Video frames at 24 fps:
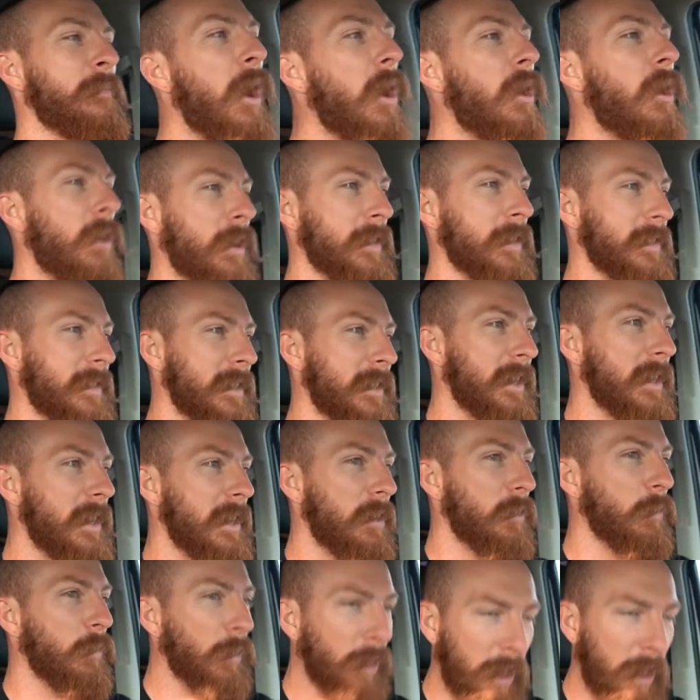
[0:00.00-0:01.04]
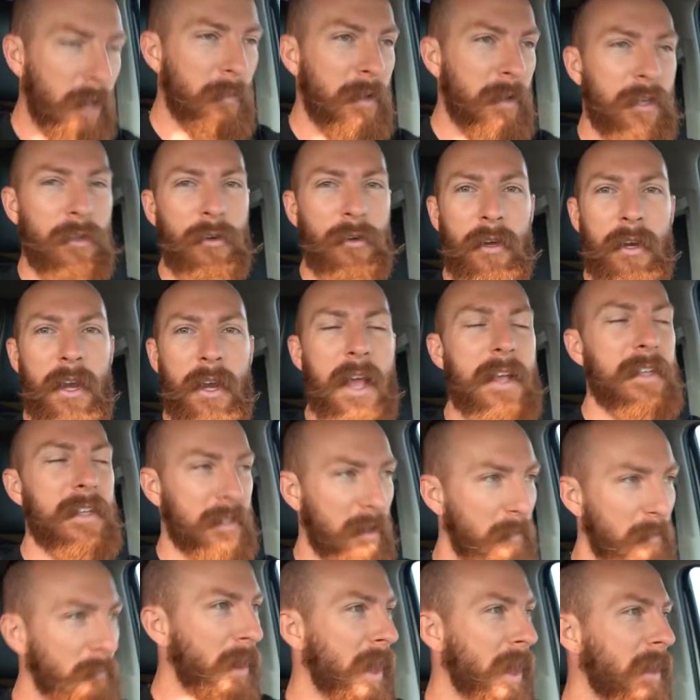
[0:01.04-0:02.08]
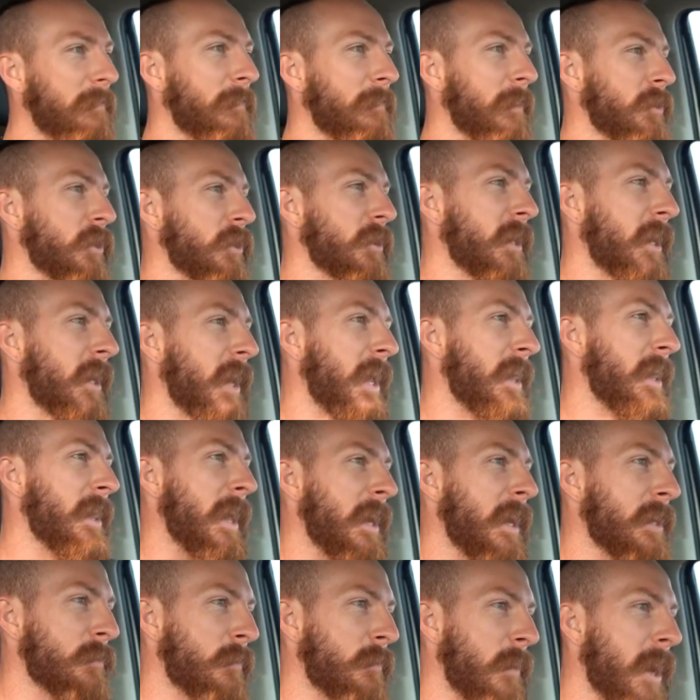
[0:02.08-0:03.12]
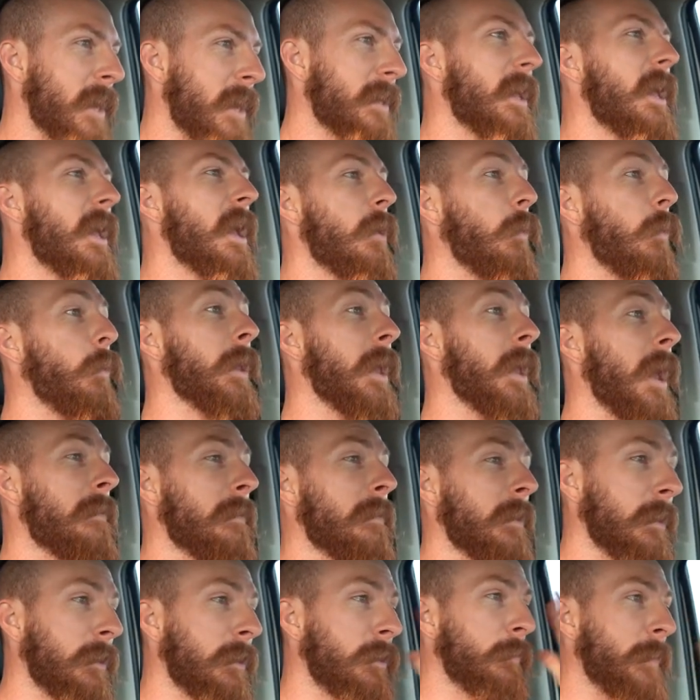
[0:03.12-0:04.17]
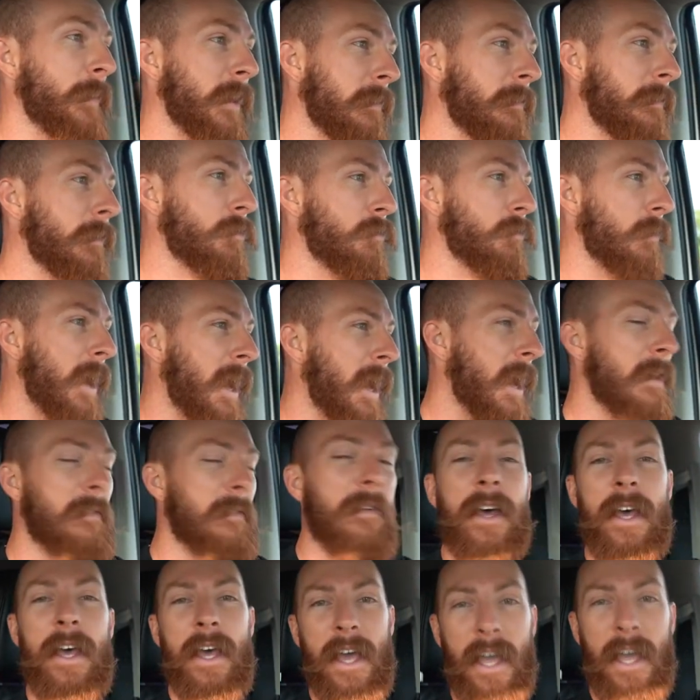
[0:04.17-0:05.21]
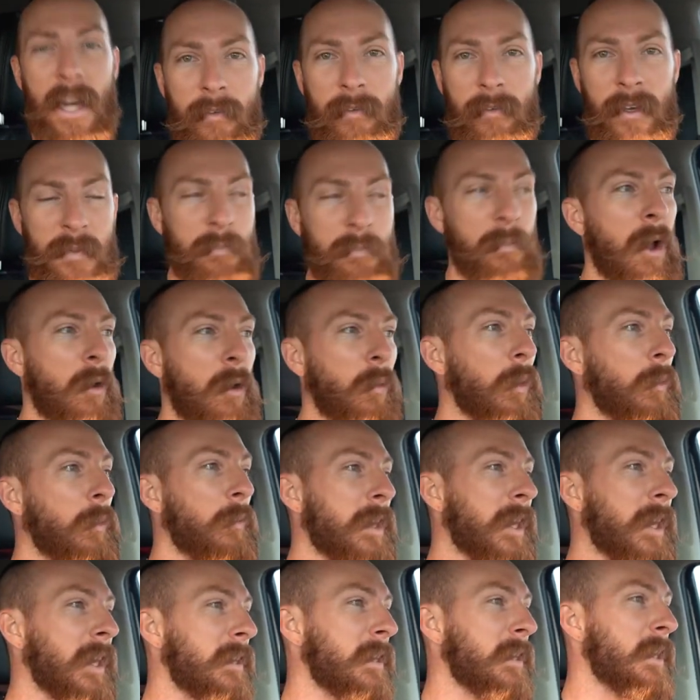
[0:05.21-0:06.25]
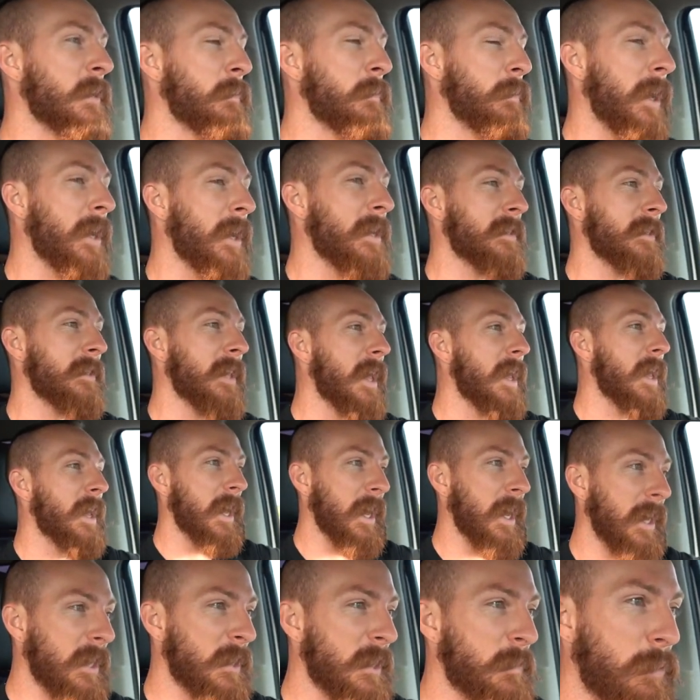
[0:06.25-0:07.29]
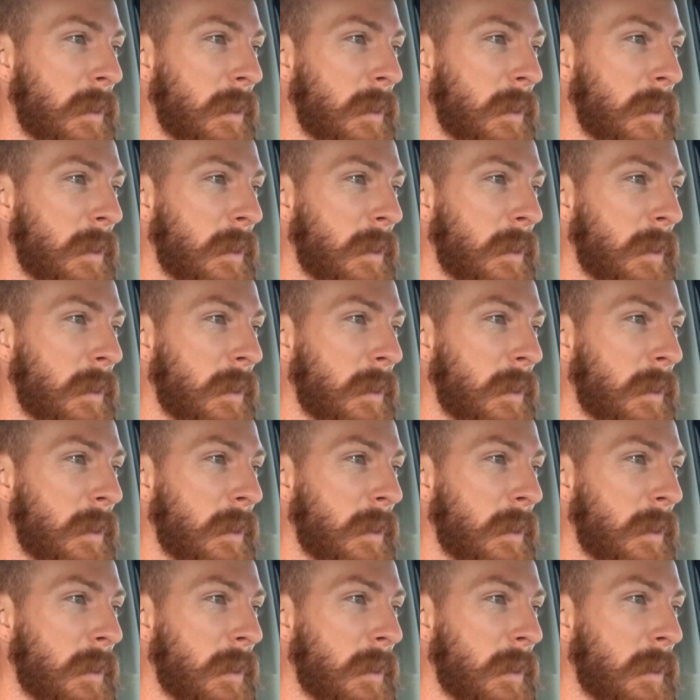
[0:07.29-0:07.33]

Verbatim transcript: ponds. We're going to be doing some bank fishing today. That is right. We have a little bit of a drive ahead of us, but when we get to this place, it is